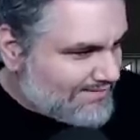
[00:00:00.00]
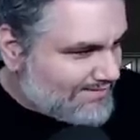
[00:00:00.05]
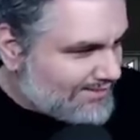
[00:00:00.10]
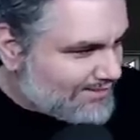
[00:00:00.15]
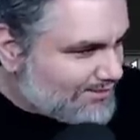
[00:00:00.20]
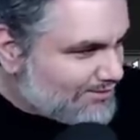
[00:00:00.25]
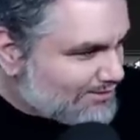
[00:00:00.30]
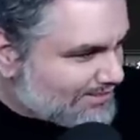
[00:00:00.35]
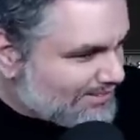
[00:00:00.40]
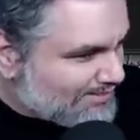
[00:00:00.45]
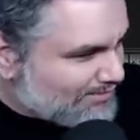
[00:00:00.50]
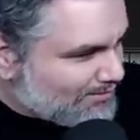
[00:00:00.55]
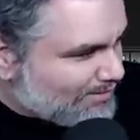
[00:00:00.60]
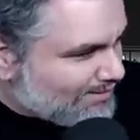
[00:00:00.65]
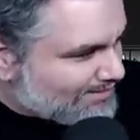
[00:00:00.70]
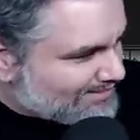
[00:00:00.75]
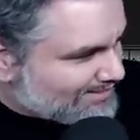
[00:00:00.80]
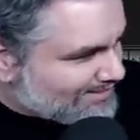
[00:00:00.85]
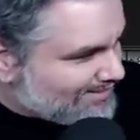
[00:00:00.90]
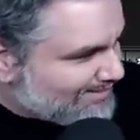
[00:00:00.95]
Did you just give away
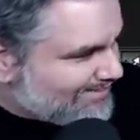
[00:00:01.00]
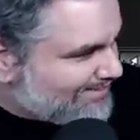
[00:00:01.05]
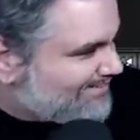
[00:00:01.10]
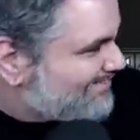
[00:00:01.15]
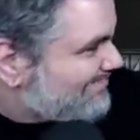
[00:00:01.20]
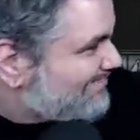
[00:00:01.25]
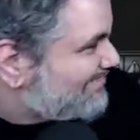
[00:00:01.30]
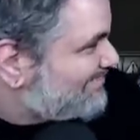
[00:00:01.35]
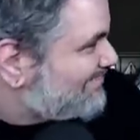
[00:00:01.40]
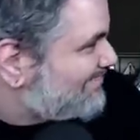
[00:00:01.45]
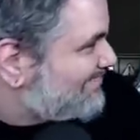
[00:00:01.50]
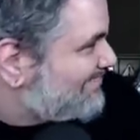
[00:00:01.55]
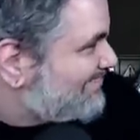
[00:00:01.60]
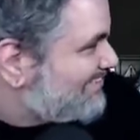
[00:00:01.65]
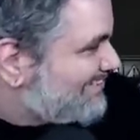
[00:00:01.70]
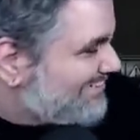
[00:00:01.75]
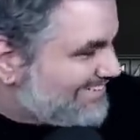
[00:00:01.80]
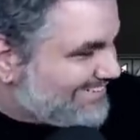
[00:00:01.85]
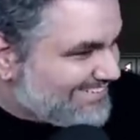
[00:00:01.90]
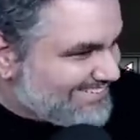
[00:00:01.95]
our secret?
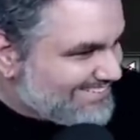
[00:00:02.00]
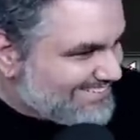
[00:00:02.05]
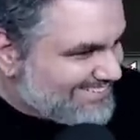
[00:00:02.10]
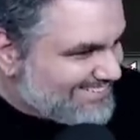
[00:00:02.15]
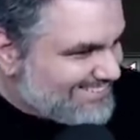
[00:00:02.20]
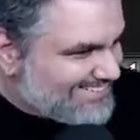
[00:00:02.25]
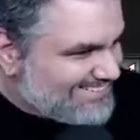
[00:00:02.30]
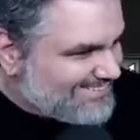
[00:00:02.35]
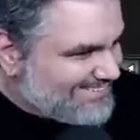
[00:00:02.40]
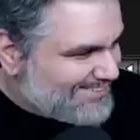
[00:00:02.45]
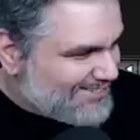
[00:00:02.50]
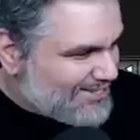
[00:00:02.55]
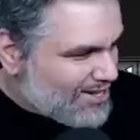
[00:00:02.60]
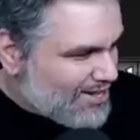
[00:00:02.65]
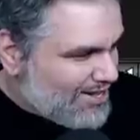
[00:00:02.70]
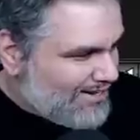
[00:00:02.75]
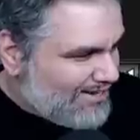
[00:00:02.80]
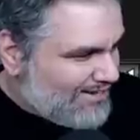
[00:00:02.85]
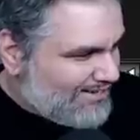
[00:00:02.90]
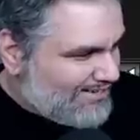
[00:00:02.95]
from the
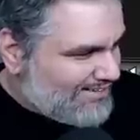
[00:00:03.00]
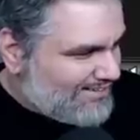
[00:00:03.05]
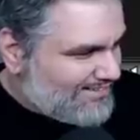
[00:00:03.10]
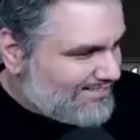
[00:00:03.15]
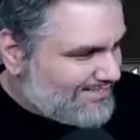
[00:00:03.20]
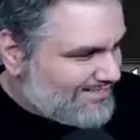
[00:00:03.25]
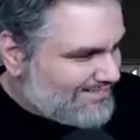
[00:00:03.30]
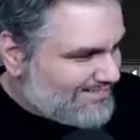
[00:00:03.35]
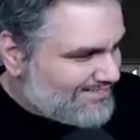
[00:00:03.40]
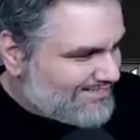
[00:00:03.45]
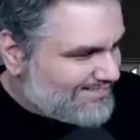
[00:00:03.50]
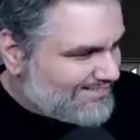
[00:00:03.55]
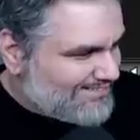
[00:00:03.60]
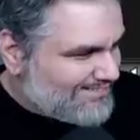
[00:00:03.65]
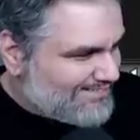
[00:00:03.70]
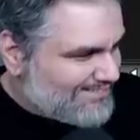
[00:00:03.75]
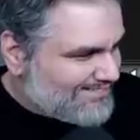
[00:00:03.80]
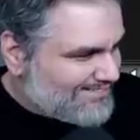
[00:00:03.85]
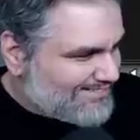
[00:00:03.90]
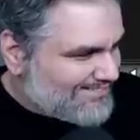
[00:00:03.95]
trash can
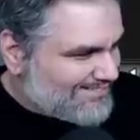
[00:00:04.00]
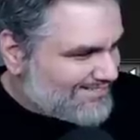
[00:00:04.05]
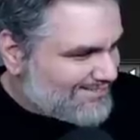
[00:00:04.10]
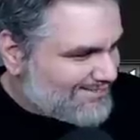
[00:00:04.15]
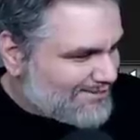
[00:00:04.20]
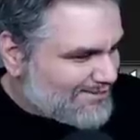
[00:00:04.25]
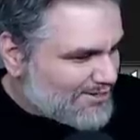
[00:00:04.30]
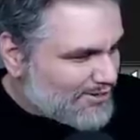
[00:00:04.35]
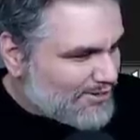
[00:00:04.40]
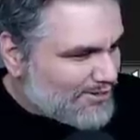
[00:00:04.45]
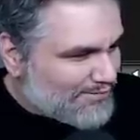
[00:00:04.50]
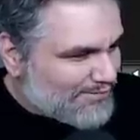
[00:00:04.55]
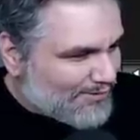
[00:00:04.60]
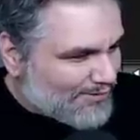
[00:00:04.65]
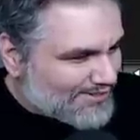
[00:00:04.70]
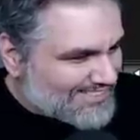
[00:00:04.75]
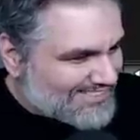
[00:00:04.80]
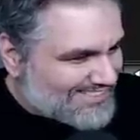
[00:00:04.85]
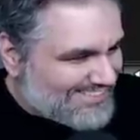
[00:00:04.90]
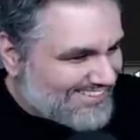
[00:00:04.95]
universe.
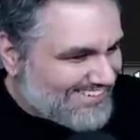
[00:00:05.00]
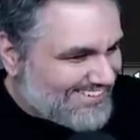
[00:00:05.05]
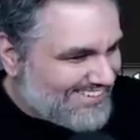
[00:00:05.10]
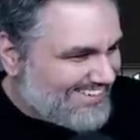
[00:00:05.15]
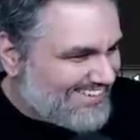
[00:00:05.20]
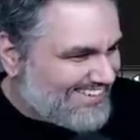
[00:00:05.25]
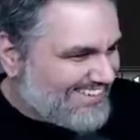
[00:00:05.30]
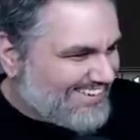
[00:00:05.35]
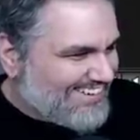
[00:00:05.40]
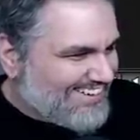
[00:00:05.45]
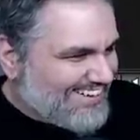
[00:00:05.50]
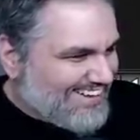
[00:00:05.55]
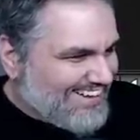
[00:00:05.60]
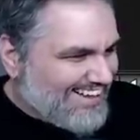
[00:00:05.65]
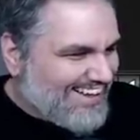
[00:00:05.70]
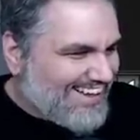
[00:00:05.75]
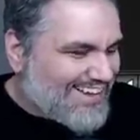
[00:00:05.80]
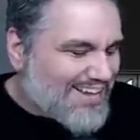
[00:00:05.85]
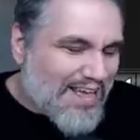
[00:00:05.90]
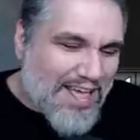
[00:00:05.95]
Universe?
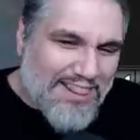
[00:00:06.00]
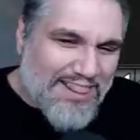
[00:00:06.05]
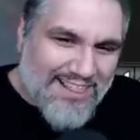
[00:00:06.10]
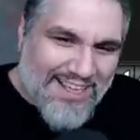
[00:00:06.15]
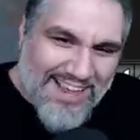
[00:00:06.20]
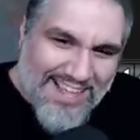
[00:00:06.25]
Universe. and